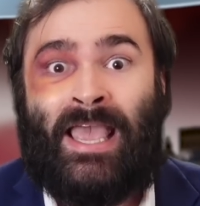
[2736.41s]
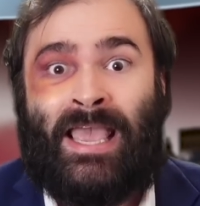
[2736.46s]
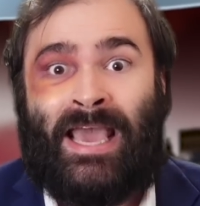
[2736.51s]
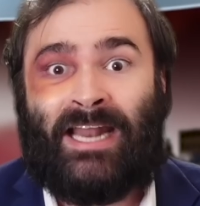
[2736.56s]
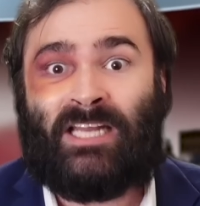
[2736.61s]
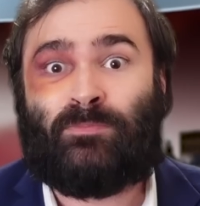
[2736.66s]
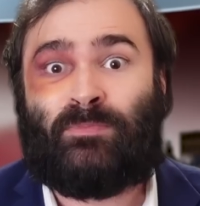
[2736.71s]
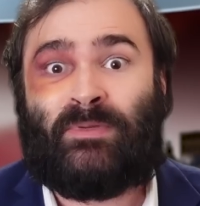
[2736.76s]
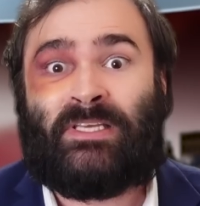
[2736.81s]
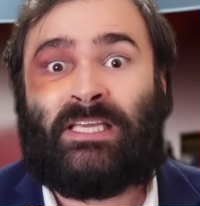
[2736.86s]
and
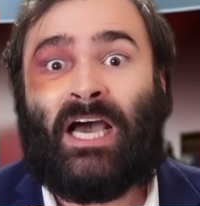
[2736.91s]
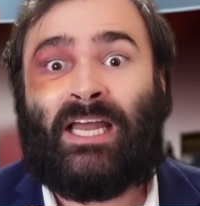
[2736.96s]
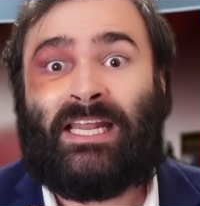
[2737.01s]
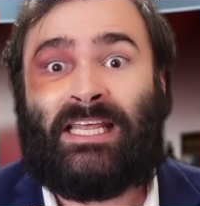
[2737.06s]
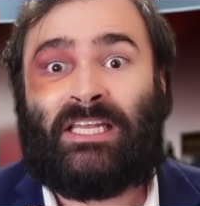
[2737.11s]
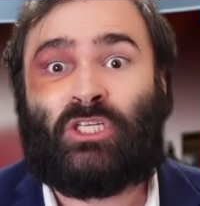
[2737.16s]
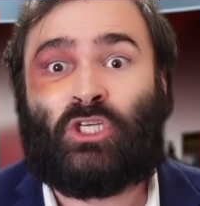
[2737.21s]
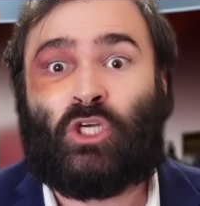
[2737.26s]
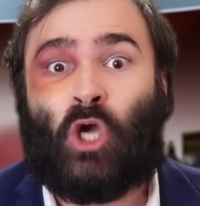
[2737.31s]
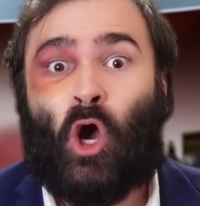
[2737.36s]
has begun
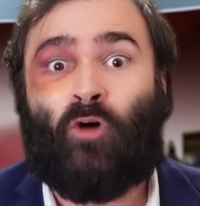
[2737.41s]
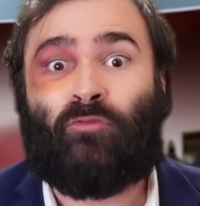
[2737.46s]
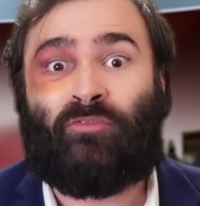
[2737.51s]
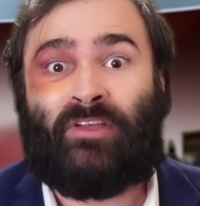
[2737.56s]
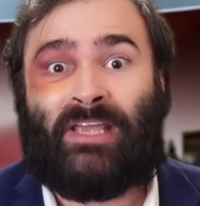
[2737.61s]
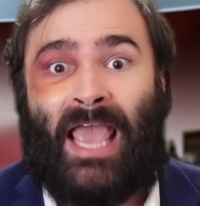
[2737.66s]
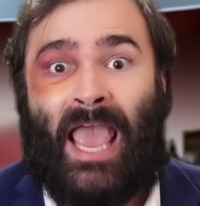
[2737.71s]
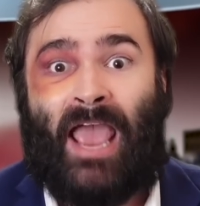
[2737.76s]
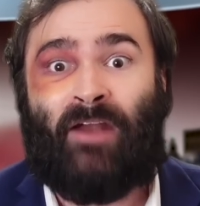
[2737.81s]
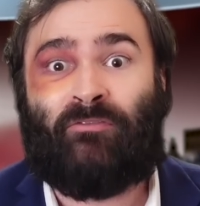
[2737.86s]

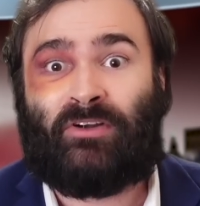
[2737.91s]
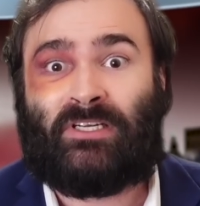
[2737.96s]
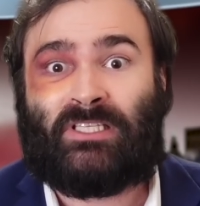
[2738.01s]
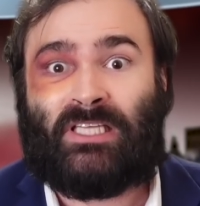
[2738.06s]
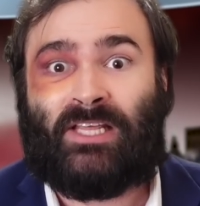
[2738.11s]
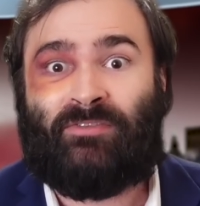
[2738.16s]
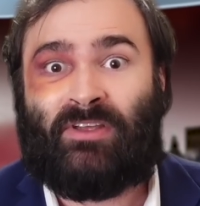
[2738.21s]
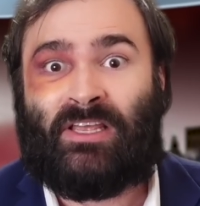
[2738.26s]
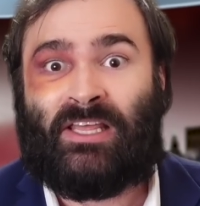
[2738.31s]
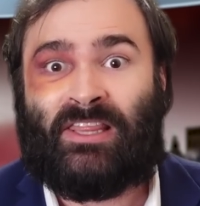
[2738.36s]
engulfing every
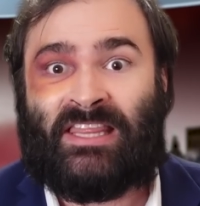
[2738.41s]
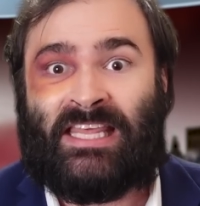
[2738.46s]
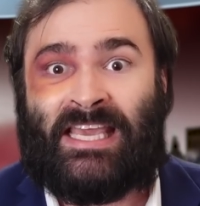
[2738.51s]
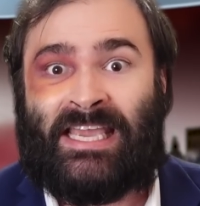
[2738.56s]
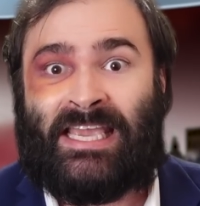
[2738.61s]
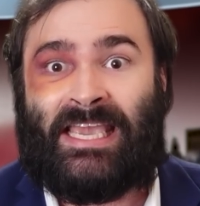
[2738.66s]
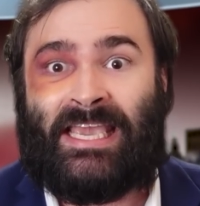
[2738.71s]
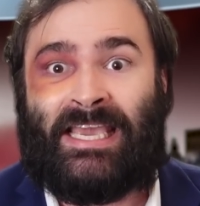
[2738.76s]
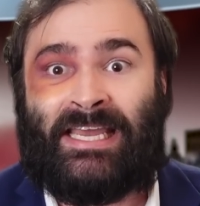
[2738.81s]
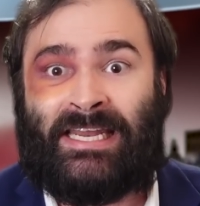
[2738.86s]
living
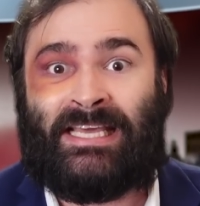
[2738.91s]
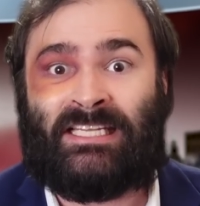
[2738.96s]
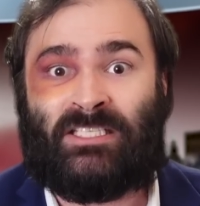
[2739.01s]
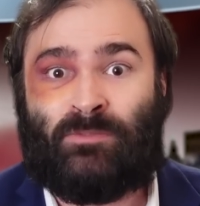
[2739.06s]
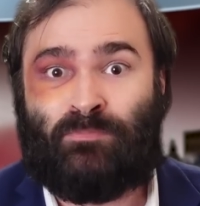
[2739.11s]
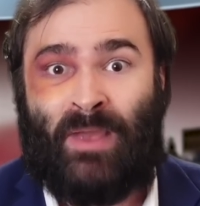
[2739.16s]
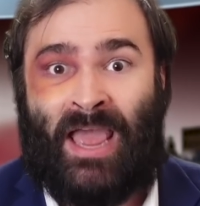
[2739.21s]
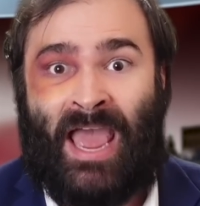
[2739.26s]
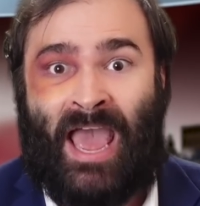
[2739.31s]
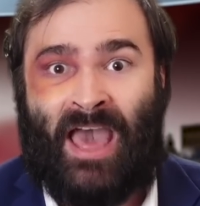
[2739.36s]
thing in its
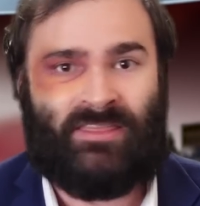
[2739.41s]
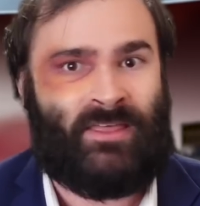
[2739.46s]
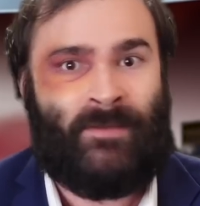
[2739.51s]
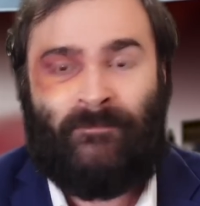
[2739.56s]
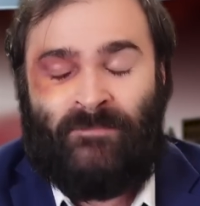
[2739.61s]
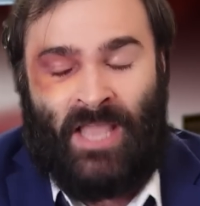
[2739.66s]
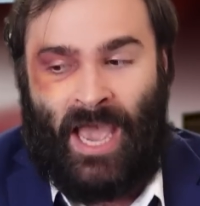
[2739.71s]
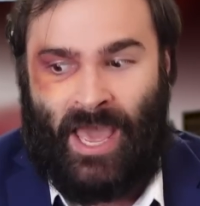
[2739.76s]
path.